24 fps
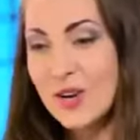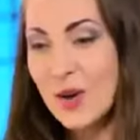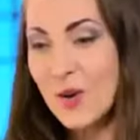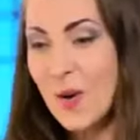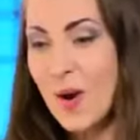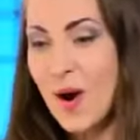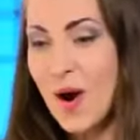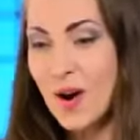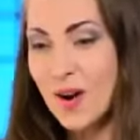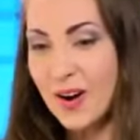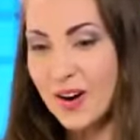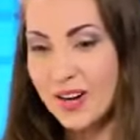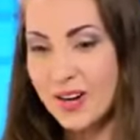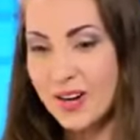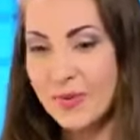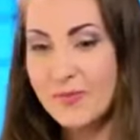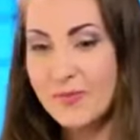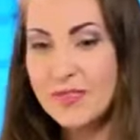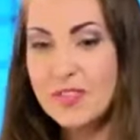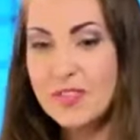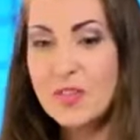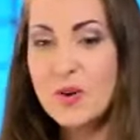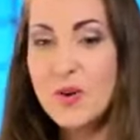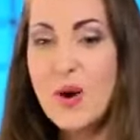so hard.
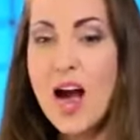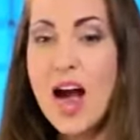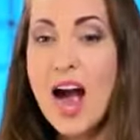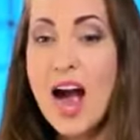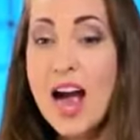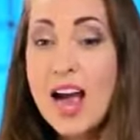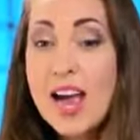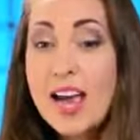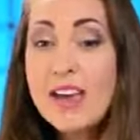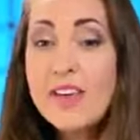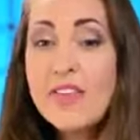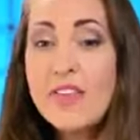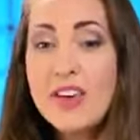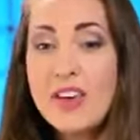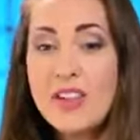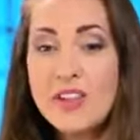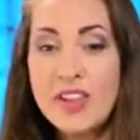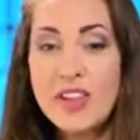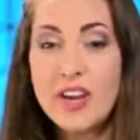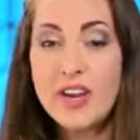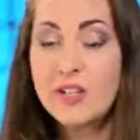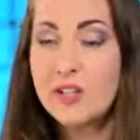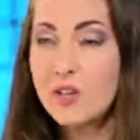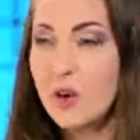So I think
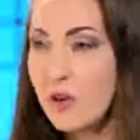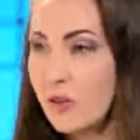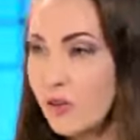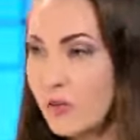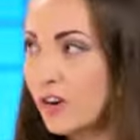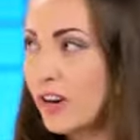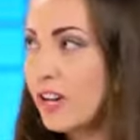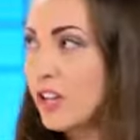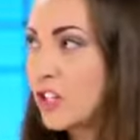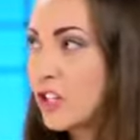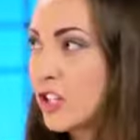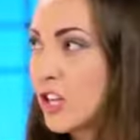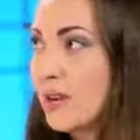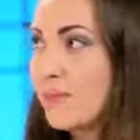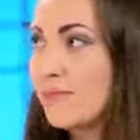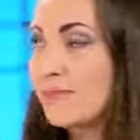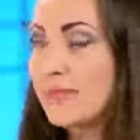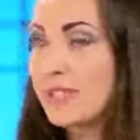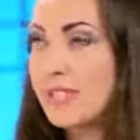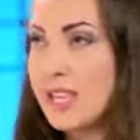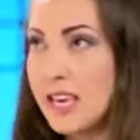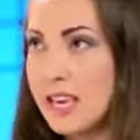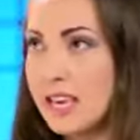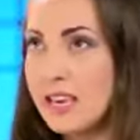that adult
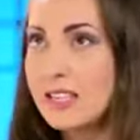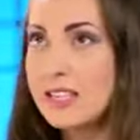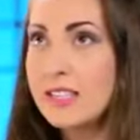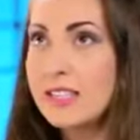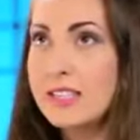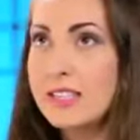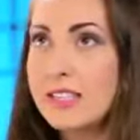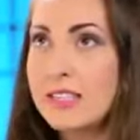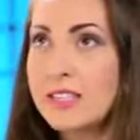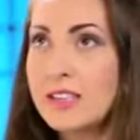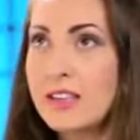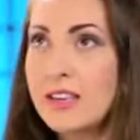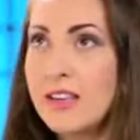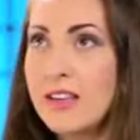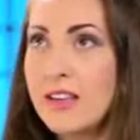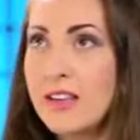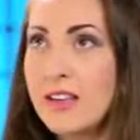friendships is,